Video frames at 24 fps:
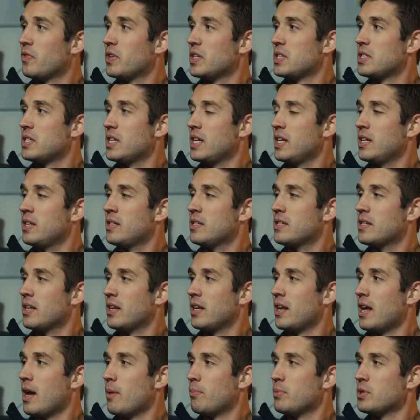scenes
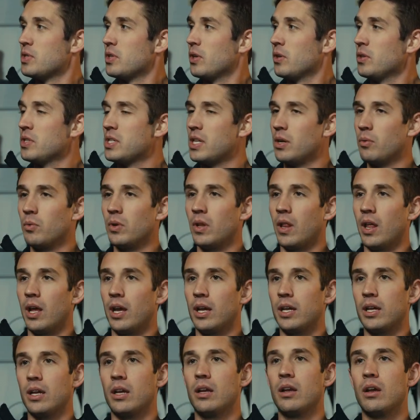and episodes that were
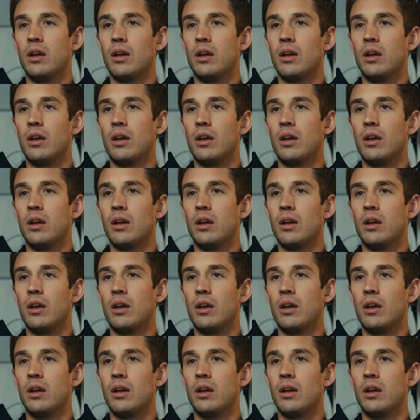like,